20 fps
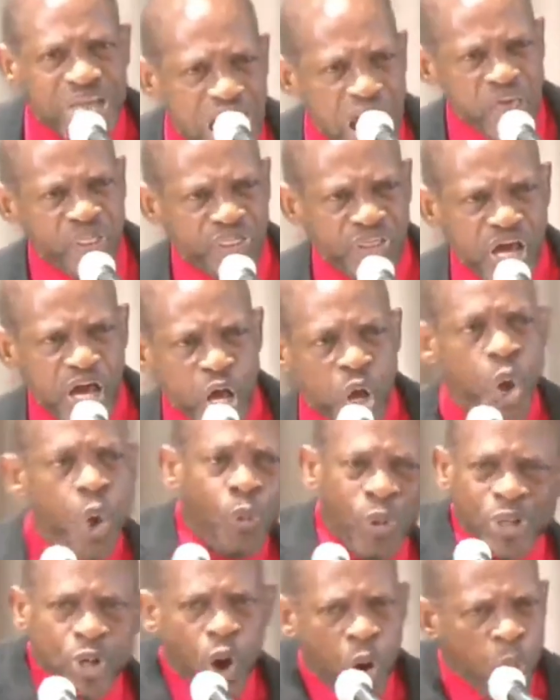either.
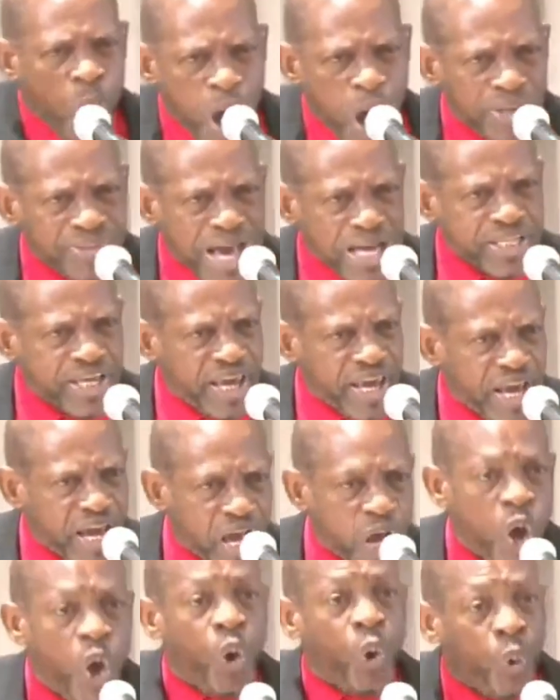We don't want that here.
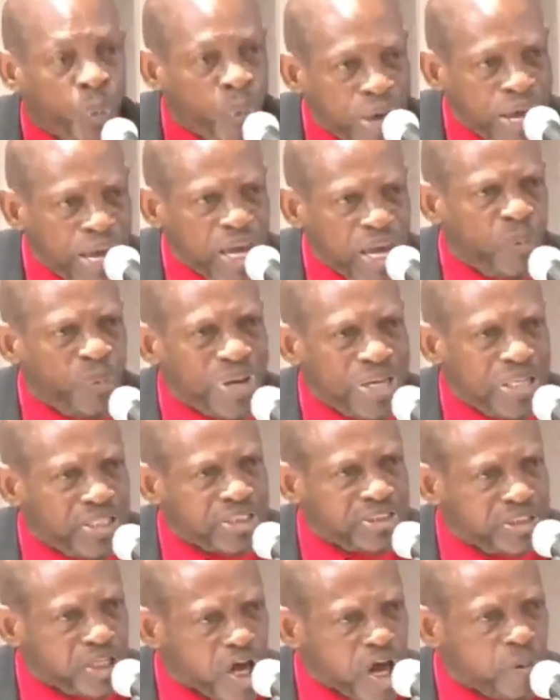We will
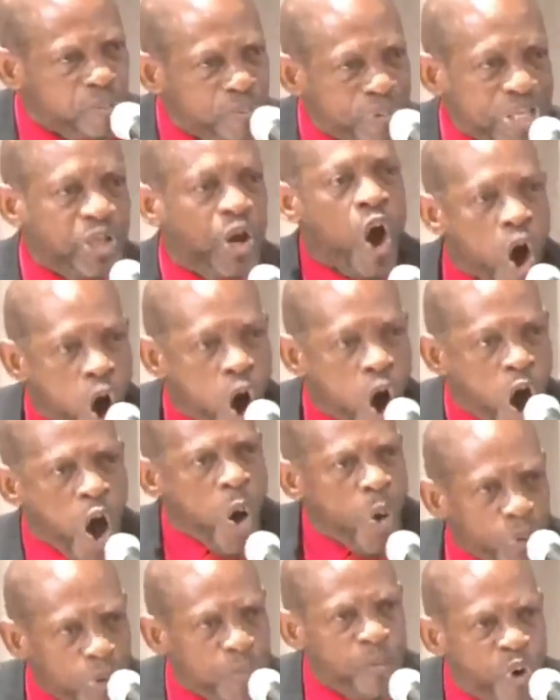determine how
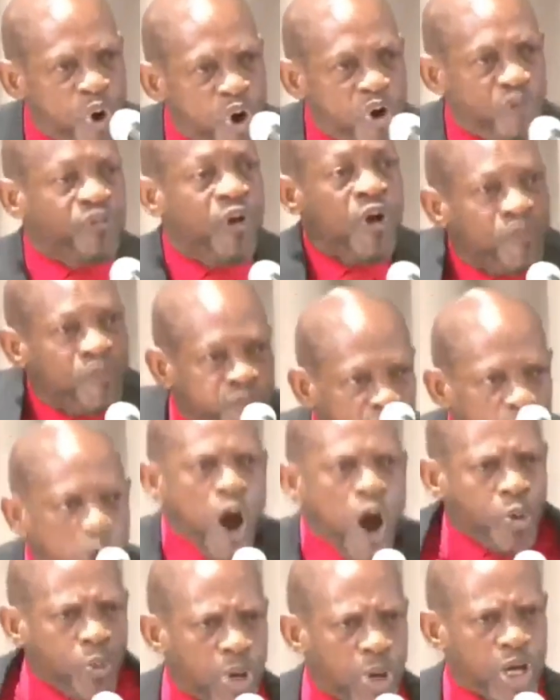we move
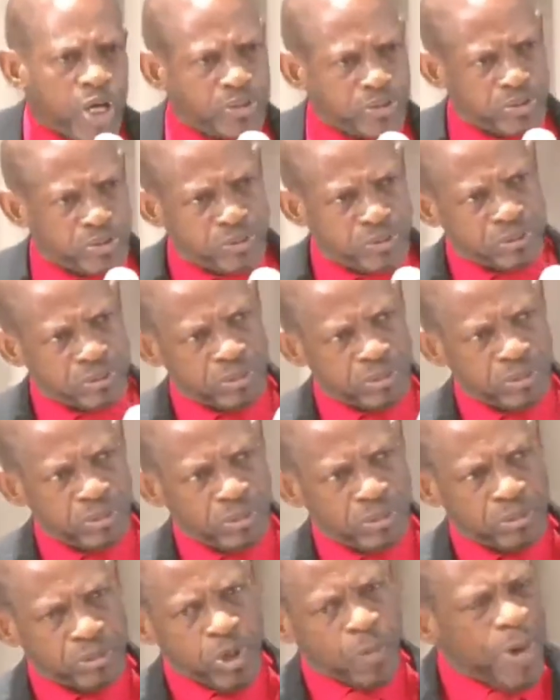forward.
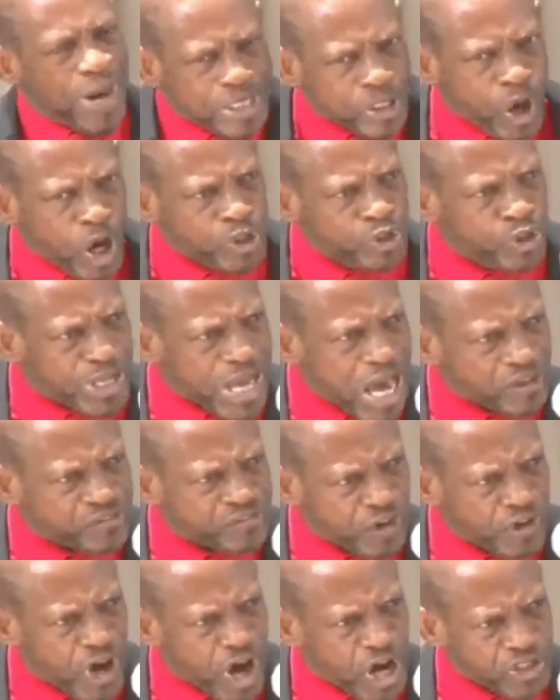Nobody gonna do that for
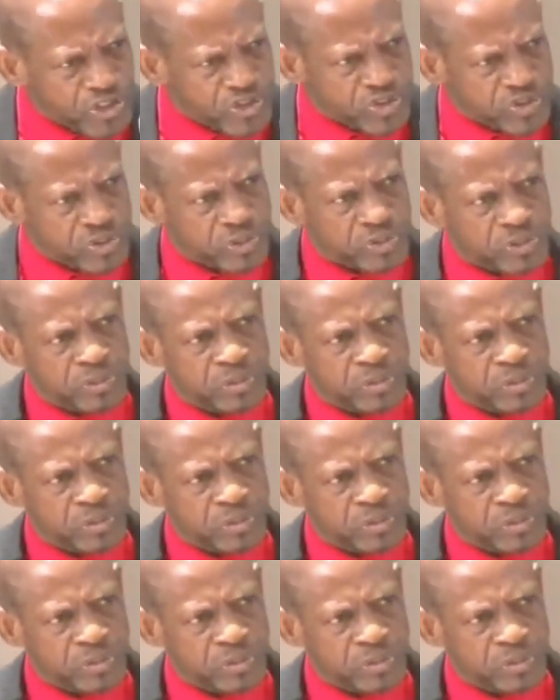us.